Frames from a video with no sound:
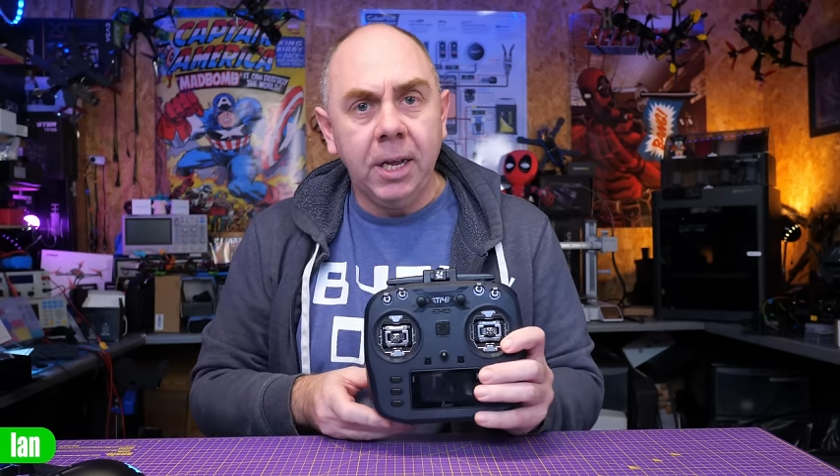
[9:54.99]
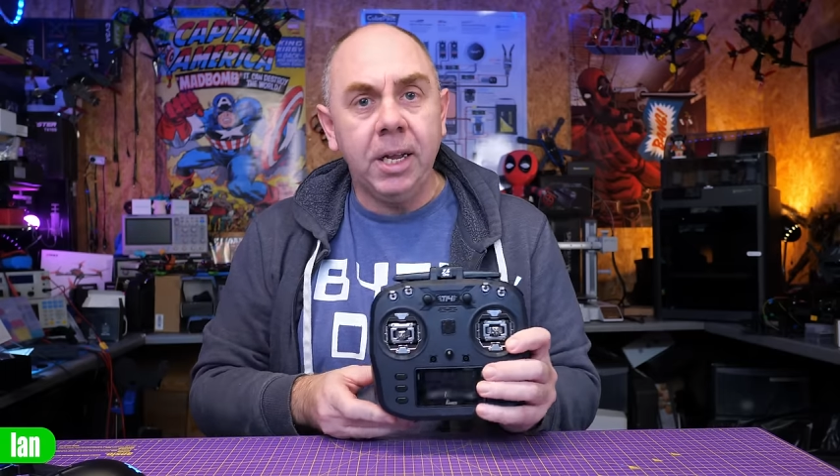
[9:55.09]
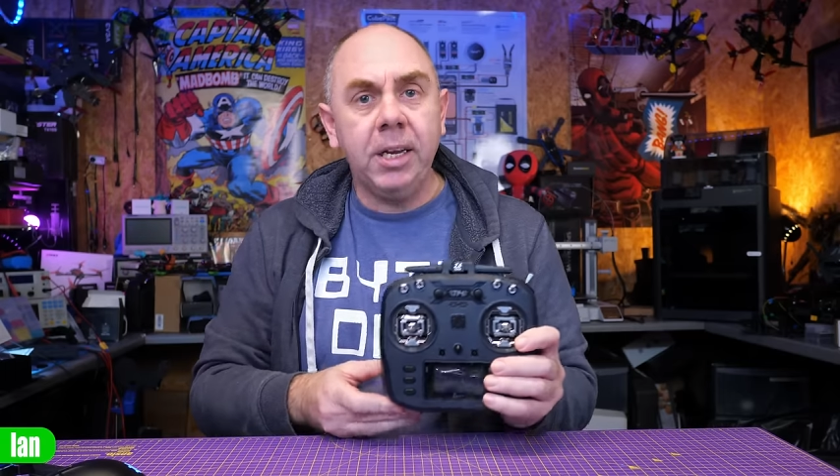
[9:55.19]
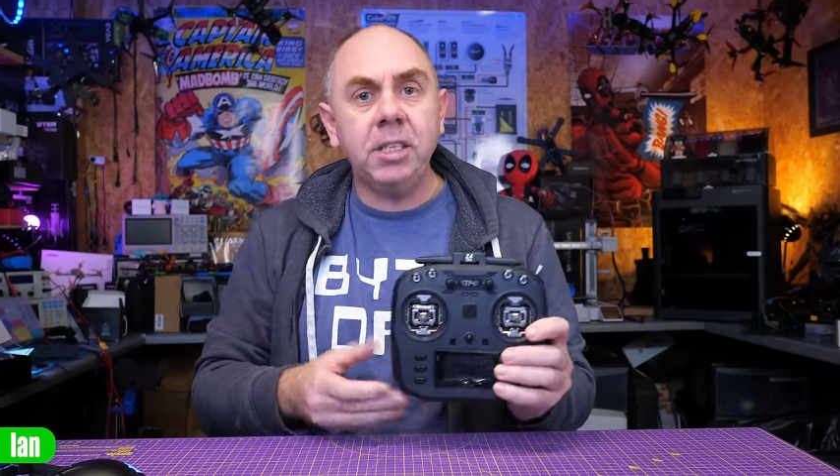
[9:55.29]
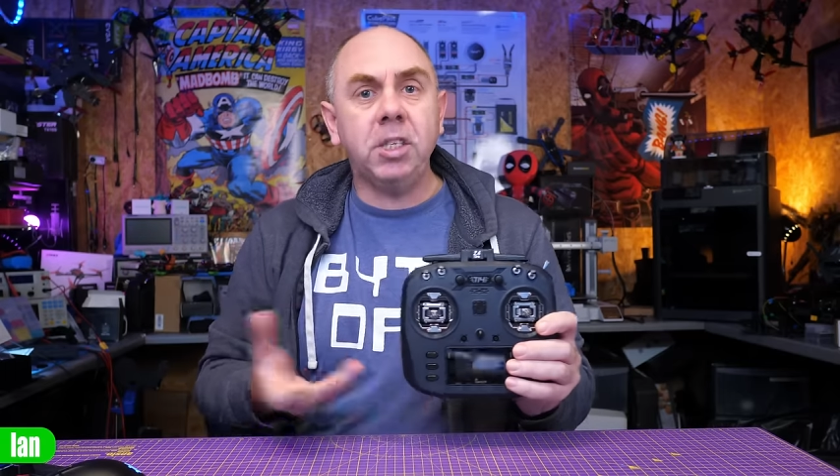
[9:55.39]

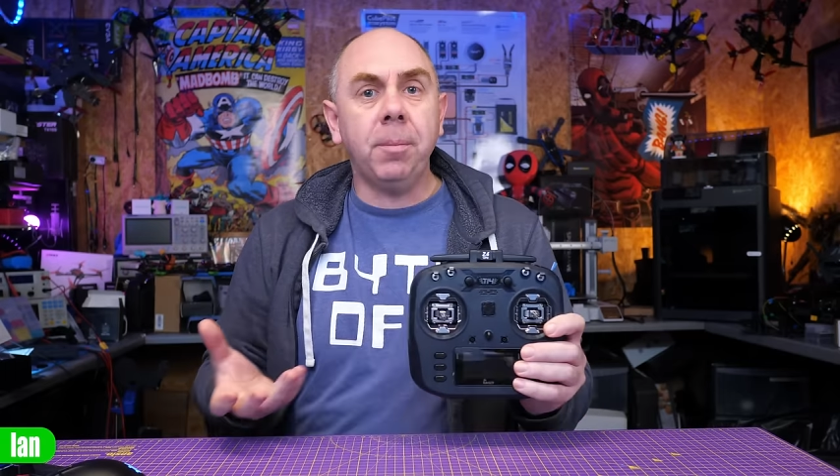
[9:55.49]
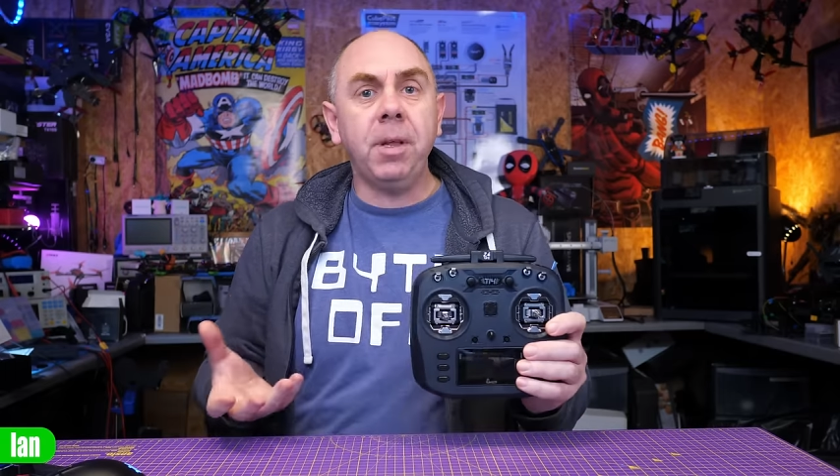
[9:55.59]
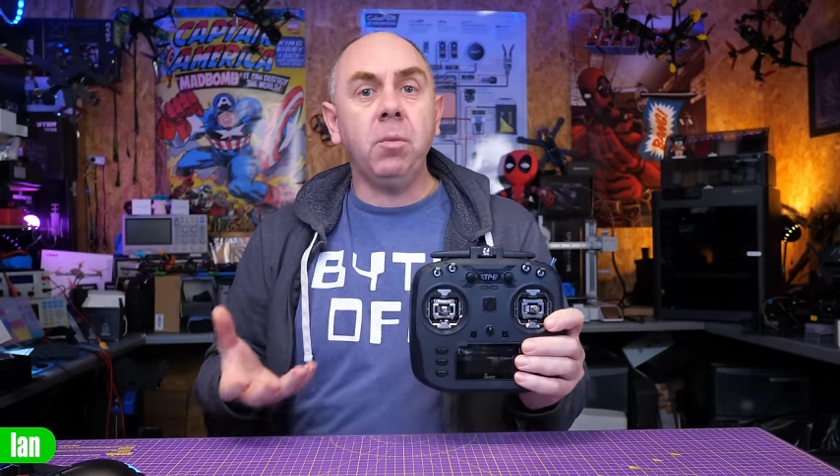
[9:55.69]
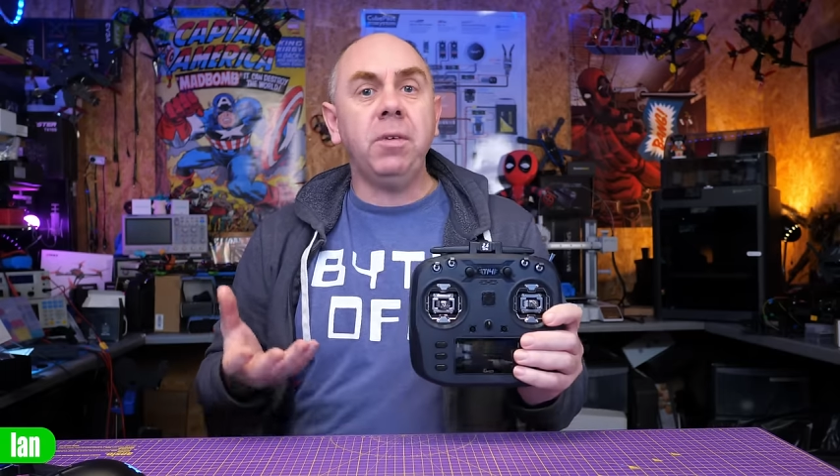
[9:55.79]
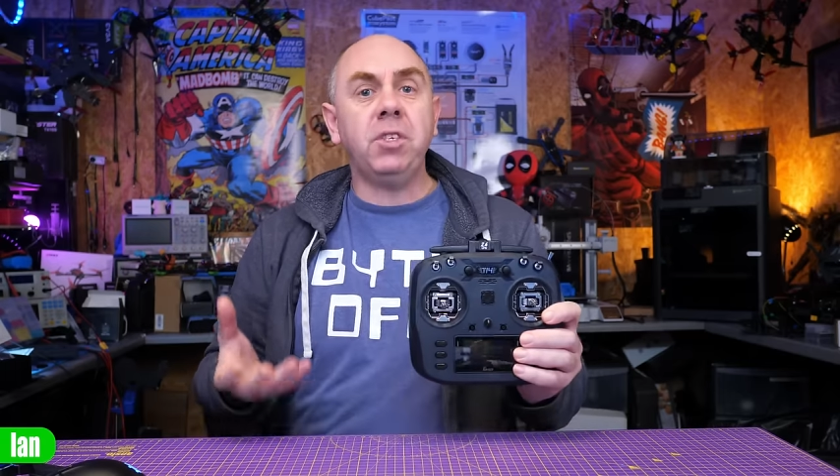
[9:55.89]
It is
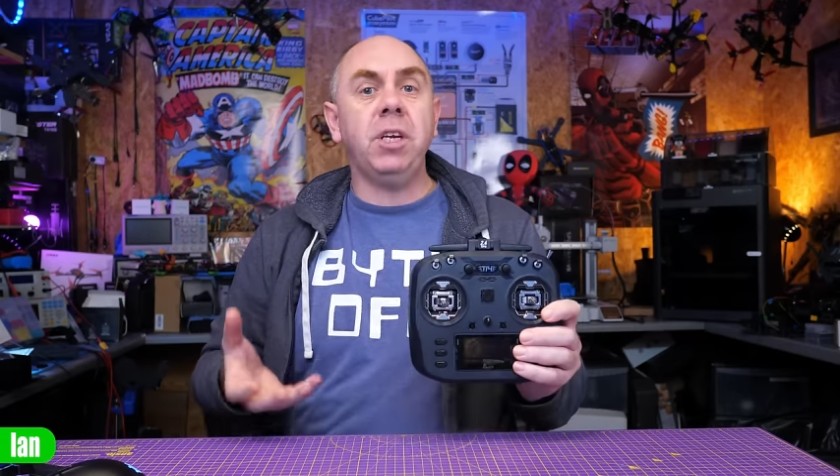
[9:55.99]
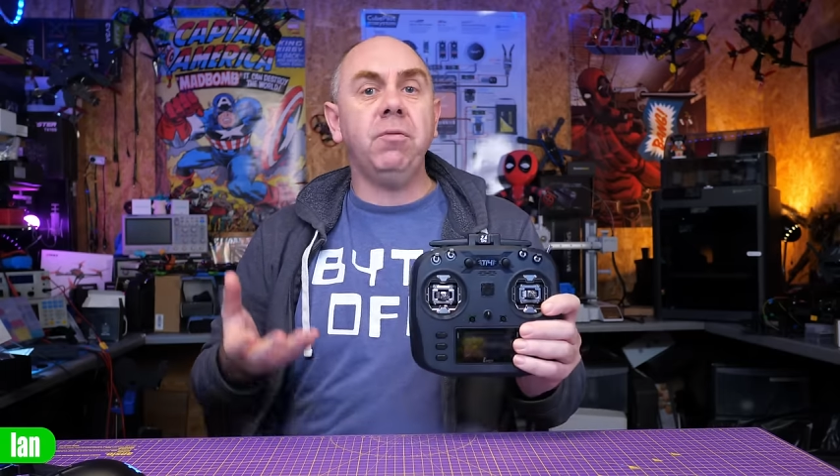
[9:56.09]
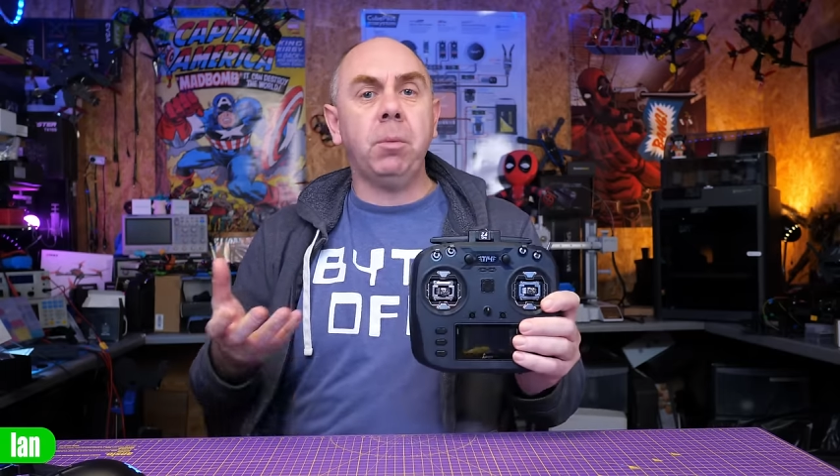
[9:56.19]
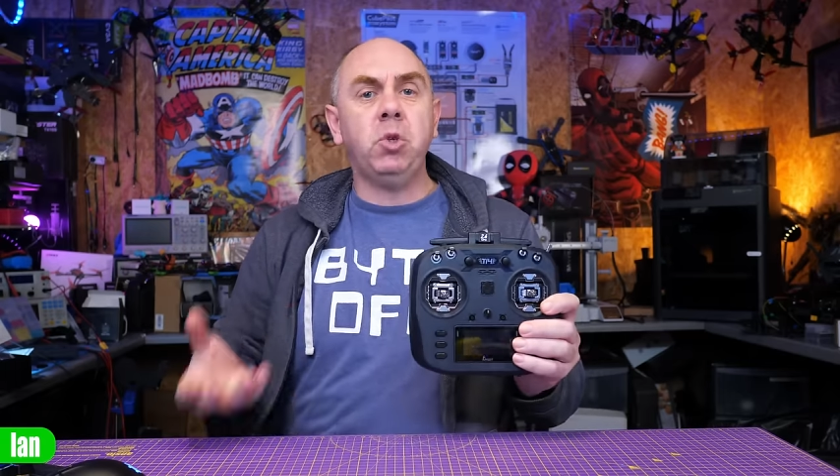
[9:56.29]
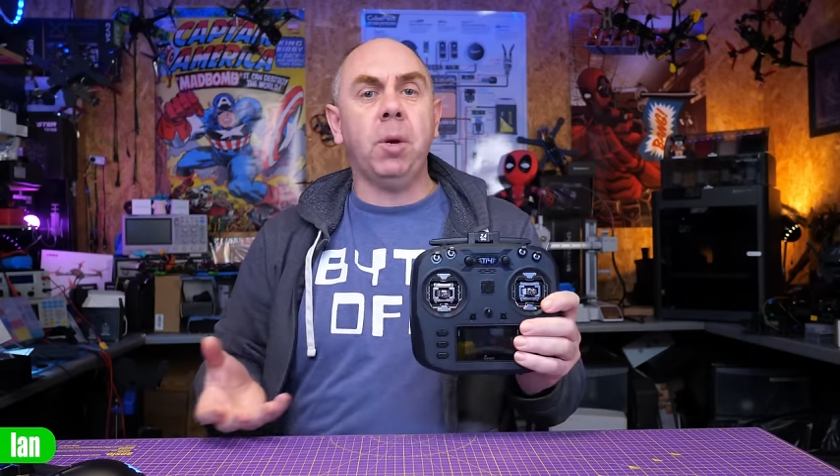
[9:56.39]
something we've seen
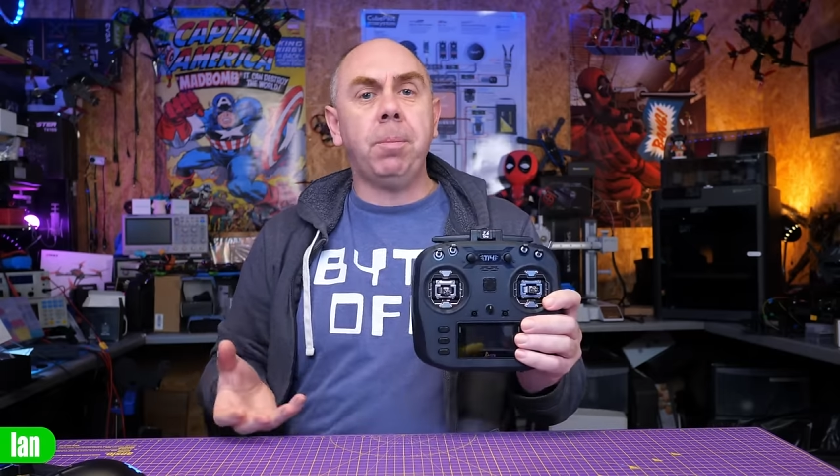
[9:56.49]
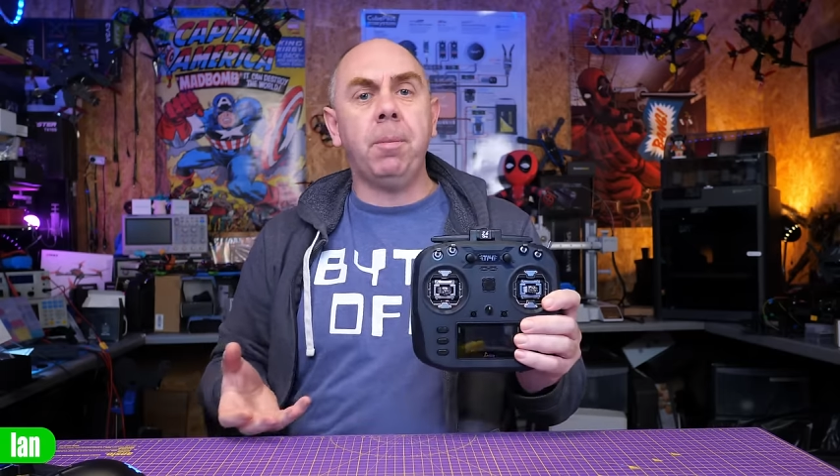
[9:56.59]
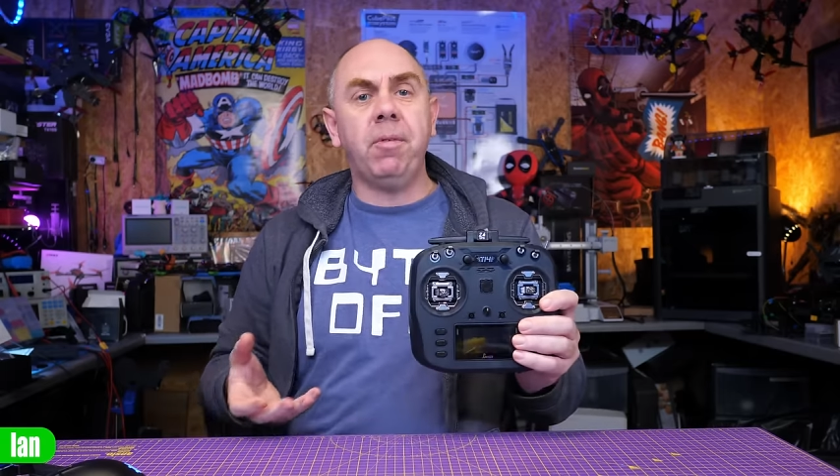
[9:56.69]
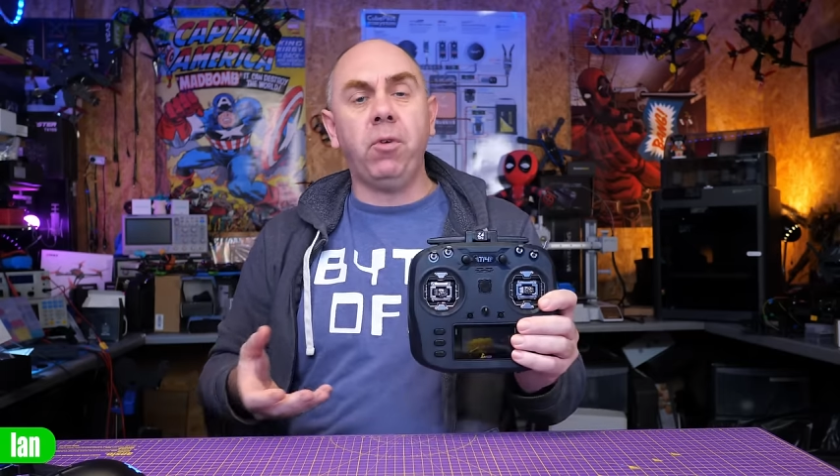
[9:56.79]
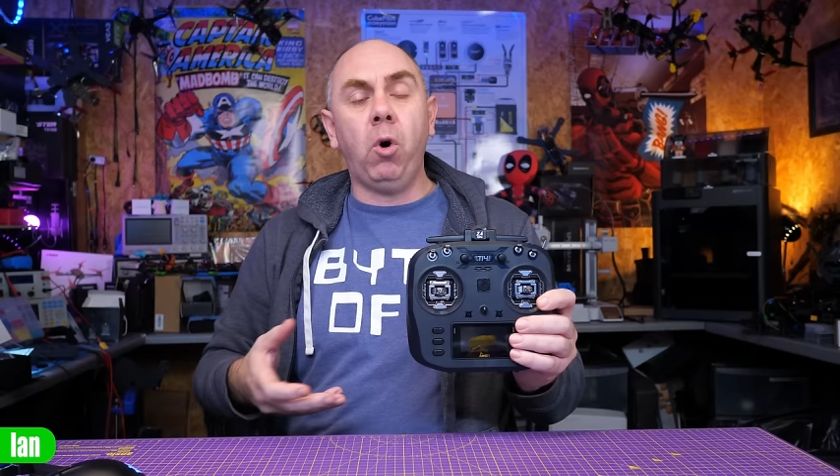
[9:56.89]
from Jumper
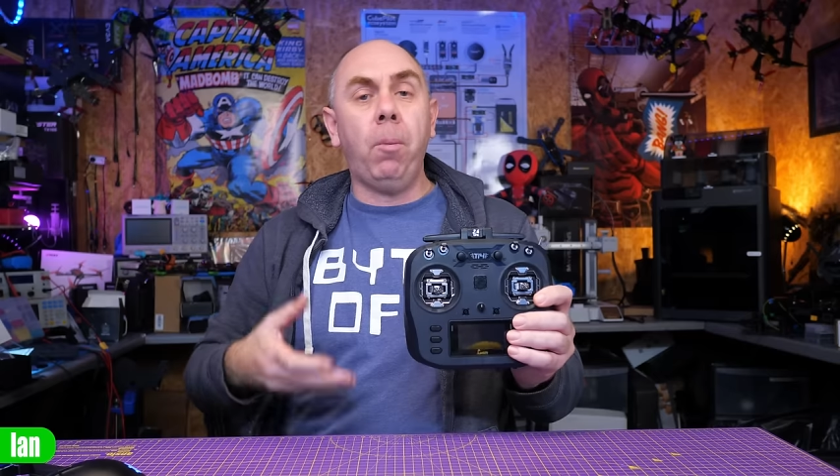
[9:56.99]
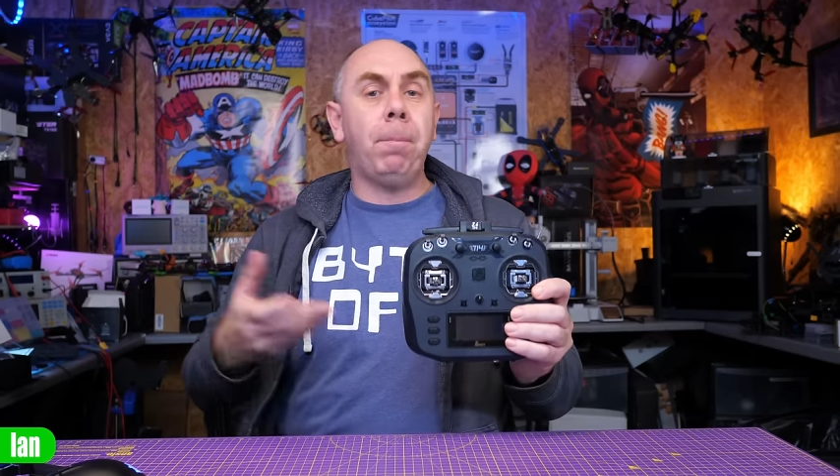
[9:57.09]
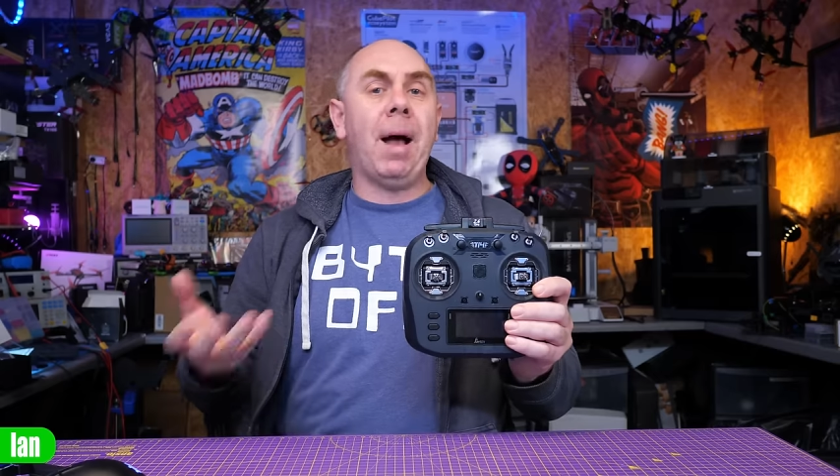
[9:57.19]
before.